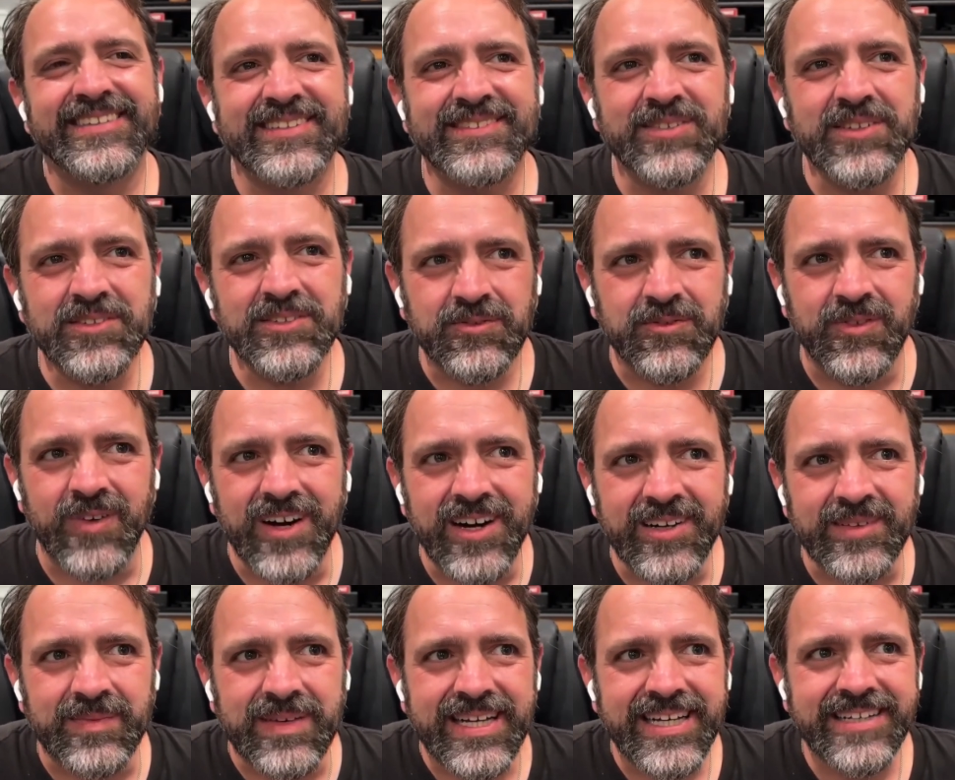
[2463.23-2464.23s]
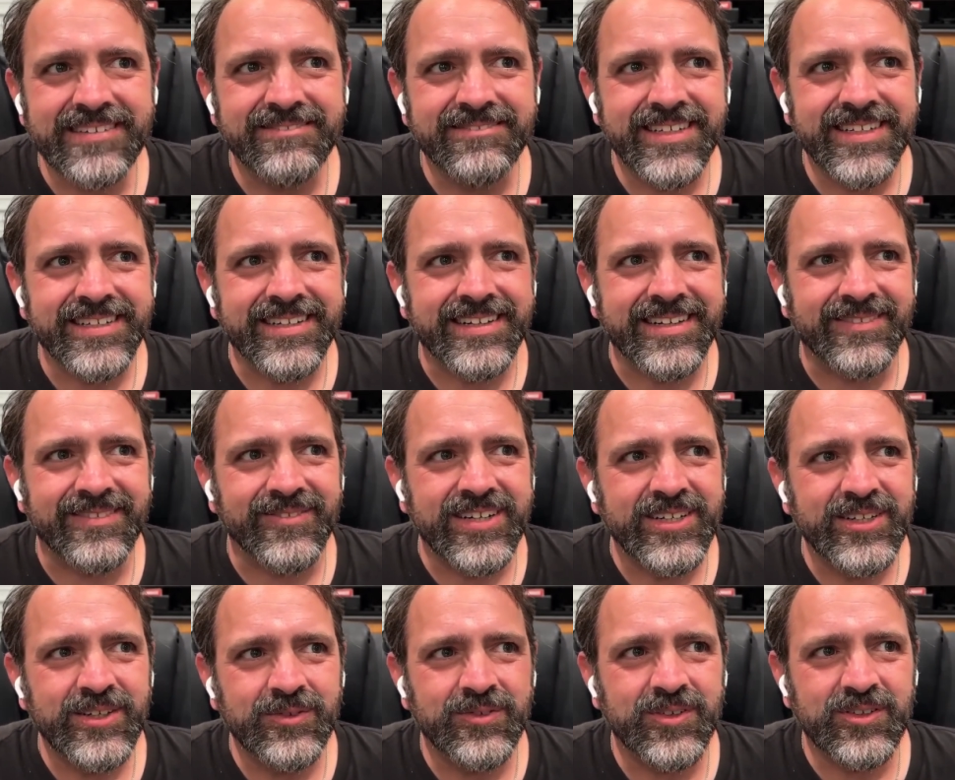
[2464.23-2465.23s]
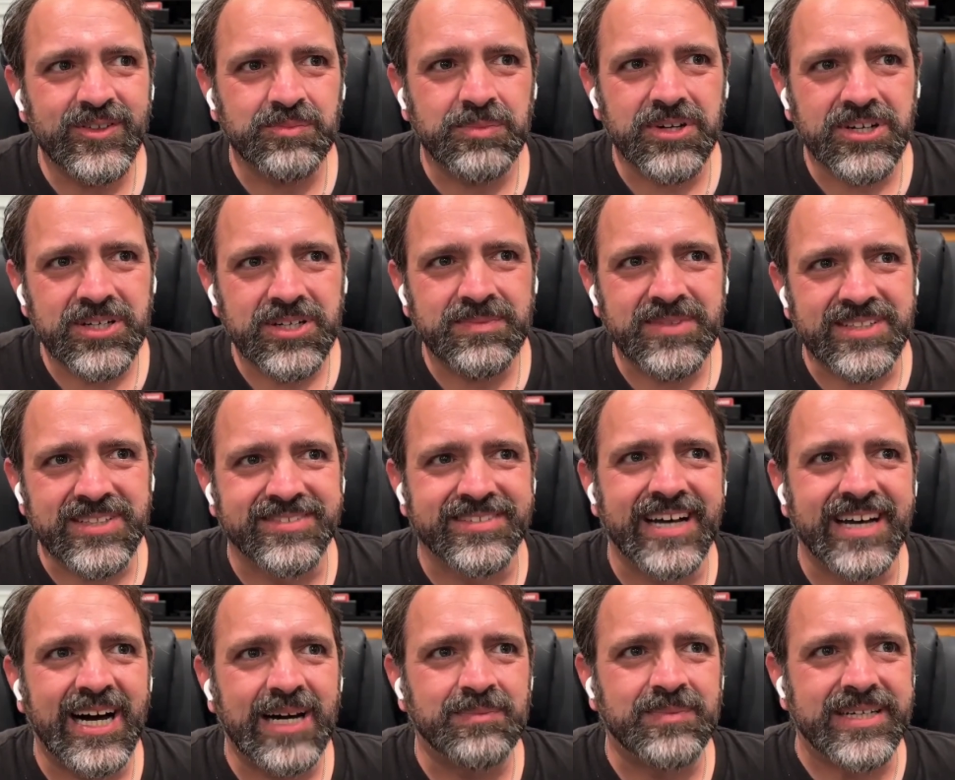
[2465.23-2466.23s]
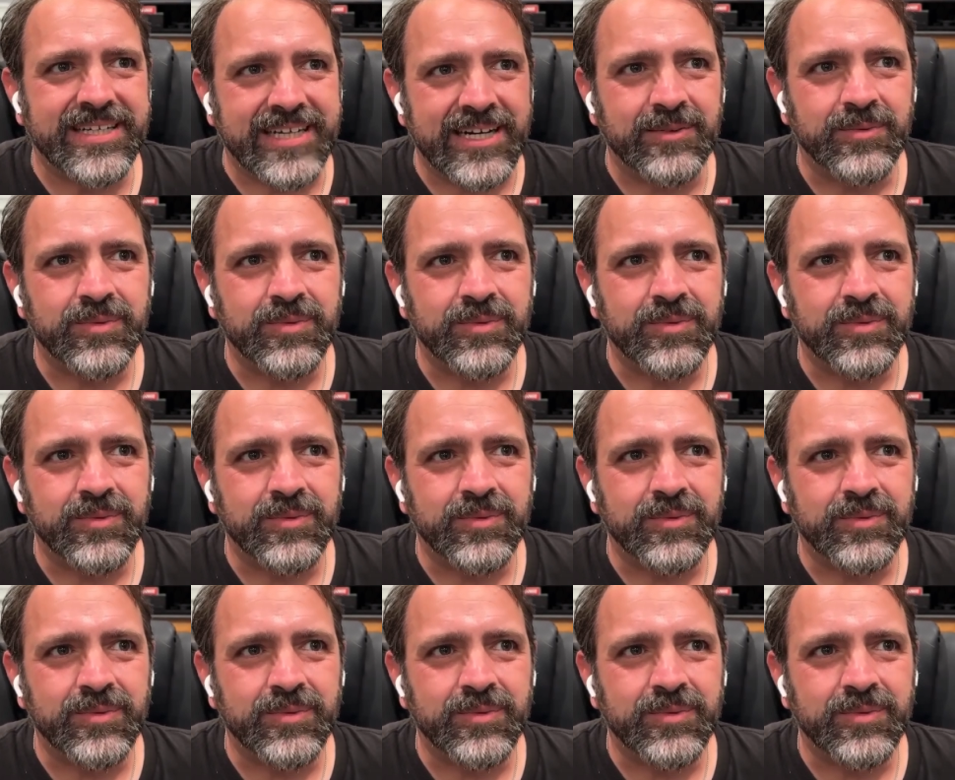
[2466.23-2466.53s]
This is fun, man. Like when you first brought up this topic,